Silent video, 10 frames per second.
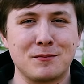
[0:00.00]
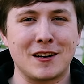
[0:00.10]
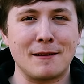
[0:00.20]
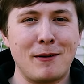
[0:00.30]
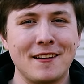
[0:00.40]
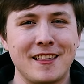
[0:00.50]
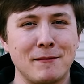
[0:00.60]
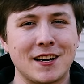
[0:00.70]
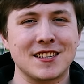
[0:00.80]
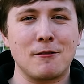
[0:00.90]
but I bought them
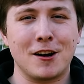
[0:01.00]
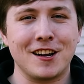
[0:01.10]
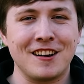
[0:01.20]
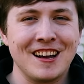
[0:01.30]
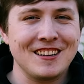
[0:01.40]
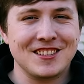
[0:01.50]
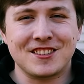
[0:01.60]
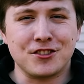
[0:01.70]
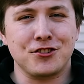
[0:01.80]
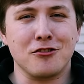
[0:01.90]
because I wanted just
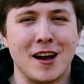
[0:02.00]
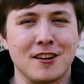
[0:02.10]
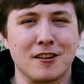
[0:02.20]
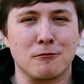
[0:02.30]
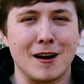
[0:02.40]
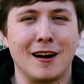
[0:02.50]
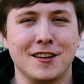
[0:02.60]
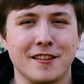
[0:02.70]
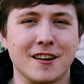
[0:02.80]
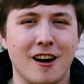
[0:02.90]
a shoe I could wear out
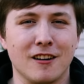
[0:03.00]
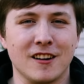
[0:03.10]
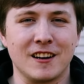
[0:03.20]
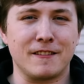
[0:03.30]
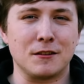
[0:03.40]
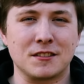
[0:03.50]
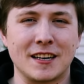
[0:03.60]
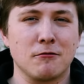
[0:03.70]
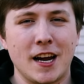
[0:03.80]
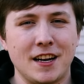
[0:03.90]
in the garden if it was
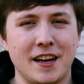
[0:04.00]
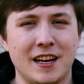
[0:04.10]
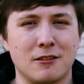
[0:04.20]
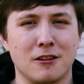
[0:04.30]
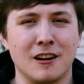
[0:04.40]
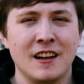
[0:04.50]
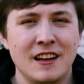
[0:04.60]
like raining or